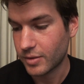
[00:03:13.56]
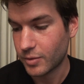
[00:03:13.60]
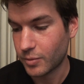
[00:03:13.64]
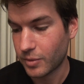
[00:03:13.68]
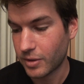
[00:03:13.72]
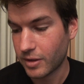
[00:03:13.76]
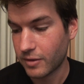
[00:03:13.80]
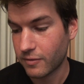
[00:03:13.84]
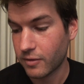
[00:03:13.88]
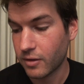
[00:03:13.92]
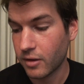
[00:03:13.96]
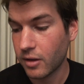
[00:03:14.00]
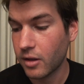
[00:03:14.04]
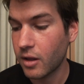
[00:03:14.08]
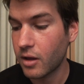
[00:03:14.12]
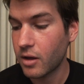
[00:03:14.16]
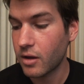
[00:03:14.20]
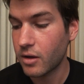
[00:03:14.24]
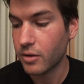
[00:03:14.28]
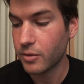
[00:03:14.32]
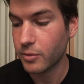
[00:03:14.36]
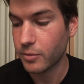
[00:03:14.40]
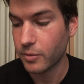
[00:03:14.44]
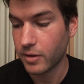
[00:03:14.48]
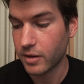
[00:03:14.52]
We have a
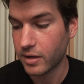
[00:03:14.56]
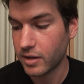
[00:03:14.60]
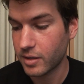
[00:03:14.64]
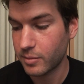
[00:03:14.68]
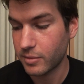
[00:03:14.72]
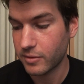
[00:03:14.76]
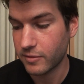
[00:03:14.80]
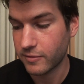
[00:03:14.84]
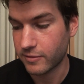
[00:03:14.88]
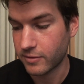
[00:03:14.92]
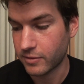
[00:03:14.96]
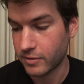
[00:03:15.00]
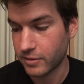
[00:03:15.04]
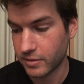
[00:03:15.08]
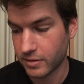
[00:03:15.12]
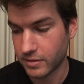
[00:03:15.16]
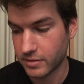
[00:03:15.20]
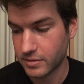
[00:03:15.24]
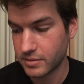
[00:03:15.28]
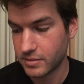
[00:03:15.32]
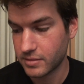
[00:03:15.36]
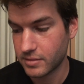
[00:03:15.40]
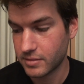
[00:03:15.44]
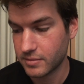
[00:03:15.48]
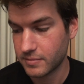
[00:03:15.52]
long ride before
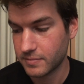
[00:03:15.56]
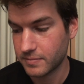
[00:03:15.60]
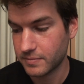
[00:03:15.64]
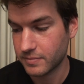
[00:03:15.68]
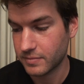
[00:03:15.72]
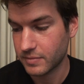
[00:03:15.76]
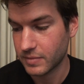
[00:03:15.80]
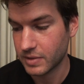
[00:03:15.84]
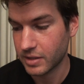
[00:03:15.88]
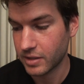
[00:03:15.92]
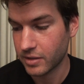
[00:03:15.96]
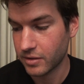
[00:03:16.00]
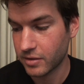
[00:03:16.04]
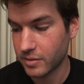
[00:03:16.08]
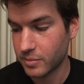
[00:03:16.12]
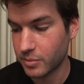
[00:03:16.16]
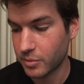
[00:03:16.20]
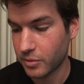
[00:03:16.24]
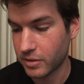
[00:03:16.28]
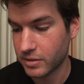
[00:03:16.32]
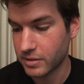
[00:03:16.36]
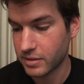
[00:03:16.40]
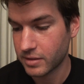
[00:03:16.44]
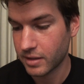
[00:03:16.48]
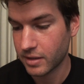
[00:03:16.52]
us, Garrett
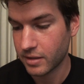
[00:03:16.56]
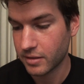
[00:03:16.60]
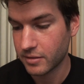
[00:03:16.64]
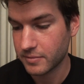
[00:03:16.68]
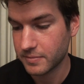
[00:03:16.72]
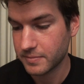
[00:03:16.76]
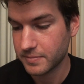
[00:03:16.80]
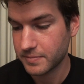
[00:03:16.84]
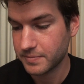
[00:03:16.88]
pointed out.